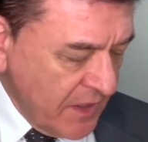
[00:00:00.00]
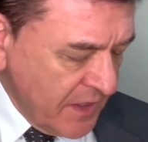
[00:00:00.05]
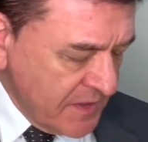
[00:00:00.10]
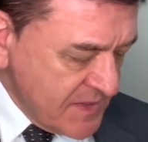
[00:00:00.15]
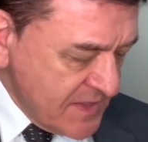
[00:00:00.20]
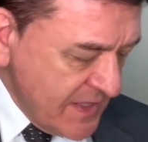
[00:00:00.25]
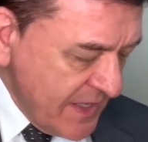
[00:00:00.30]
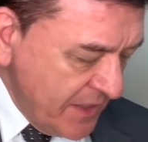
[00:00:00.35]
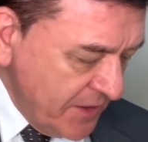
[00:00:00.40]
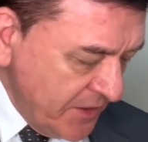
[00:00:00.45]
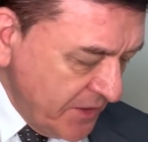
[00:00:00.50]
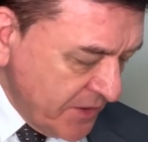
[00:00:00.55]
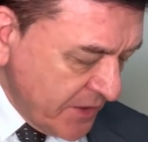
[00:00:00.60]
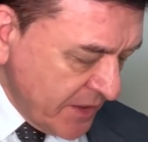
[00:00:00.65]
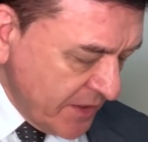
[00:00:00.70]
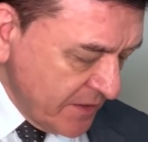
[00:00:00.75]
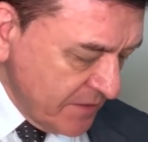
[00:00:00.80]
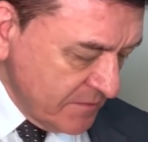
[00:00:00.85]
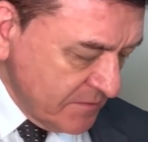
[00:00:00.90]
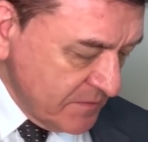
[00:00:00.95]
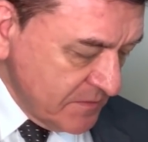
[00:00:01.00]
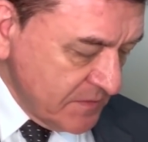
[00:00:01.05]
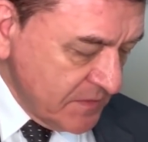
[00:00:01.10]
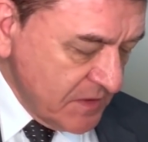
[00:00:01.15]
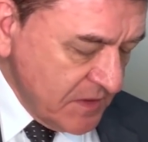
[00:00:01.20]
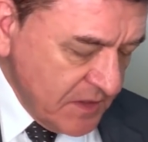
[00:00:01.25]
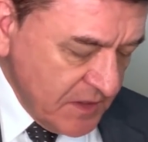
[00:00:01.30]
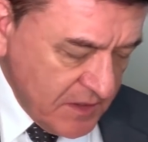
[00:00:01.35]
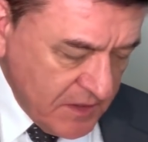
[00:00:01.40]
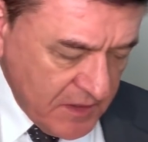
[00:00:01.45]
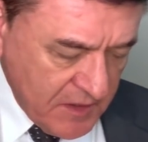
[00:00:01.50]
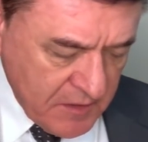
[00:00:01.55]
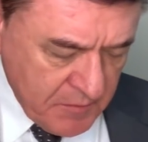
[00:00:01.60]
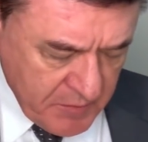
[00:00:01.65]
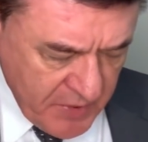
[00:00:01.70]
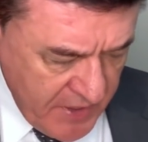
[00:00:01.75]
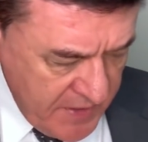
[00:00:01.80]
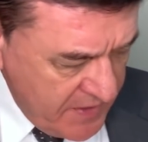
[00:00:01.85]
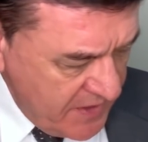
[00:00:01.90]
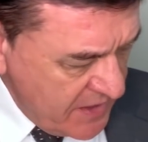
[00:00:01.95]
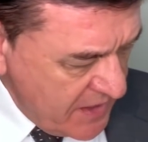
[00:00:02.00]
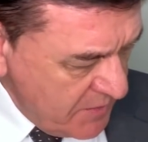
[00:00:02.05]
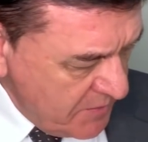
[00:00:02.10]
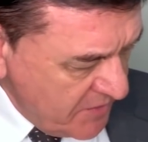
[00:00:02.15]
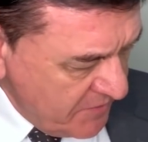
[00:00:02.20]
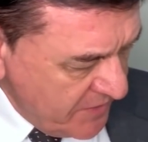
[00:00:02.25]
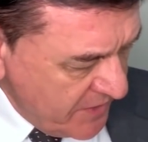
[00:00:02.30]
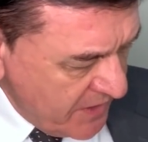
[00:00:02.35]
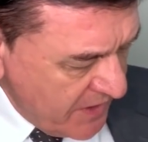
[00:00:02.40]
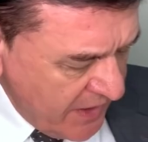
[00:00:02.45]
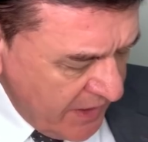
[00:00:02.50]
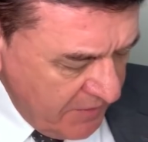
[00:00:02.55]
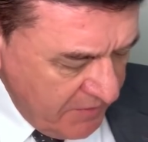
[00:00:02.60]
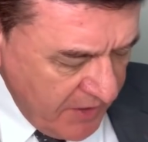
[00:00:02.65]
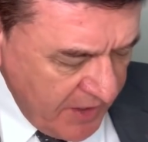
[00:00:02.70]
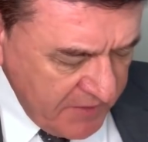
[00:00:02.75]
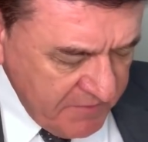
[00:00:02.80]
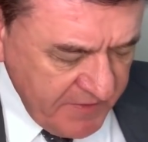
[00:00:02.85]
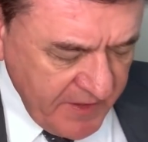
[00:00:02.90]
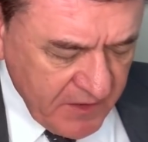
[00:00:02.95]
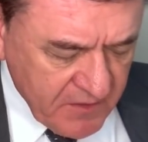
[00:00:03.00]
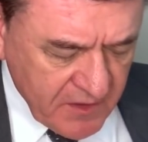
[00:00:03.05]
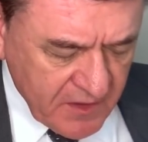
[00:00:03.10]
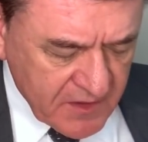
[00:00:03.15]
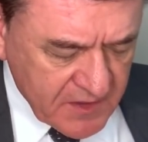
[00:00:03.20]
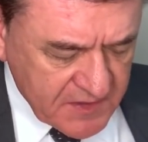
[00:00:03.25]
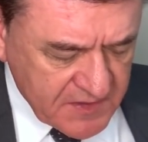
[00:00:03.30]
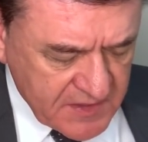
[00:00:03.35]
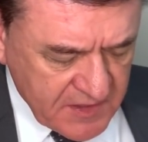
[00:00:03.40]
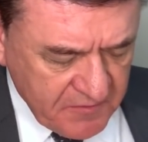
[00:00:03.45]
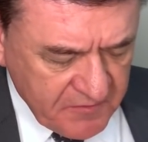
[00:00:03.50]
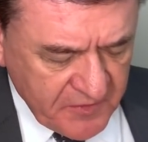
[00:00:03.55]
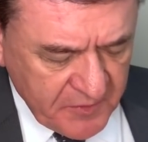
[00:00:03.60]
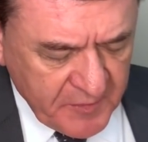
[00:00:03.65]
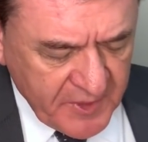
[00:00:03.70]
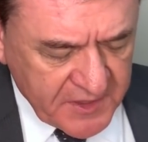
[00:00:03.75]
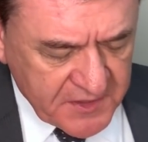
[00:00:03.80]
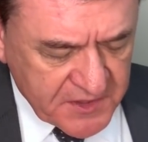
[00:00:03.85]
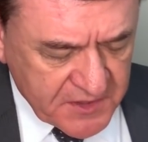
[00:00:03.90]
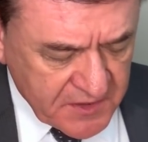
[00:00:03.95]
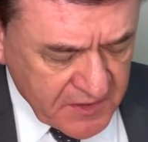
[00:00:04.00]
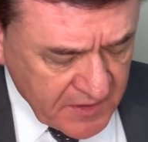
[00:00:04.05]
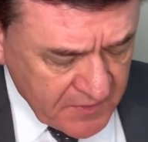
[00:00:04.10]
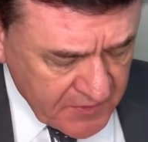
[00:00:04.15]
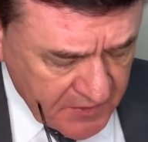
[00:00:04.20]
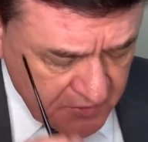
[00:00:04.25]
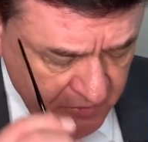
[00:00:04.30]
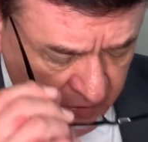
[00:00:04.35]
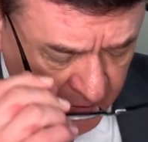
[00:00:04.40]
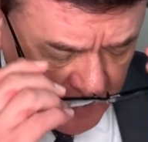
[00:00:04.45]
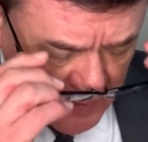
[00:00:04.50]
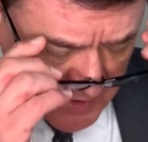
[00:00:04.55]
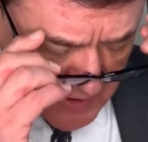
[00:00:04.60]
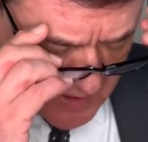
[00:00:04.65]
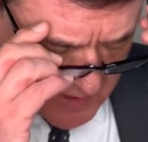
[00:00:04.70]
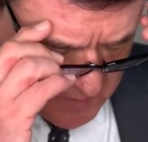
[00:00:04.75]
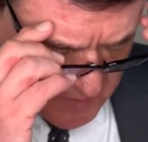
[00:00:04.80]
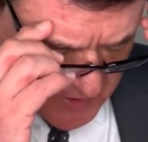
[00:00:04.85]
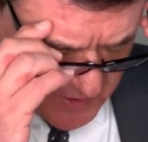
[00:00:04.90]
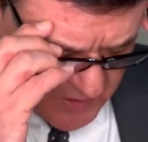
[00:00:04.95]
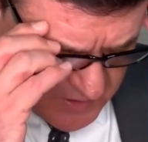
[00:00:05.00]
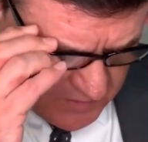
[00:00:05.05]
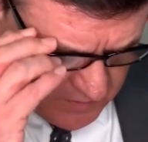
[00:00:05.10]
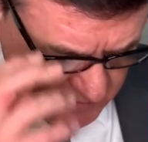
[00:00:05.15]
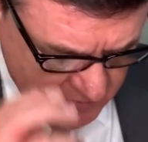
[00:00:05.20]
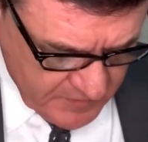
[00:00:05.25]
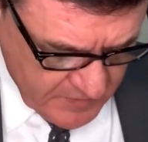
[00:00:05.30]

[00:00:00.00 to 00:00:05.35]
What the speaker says: senator by the name of I found all this information in the Truman Library,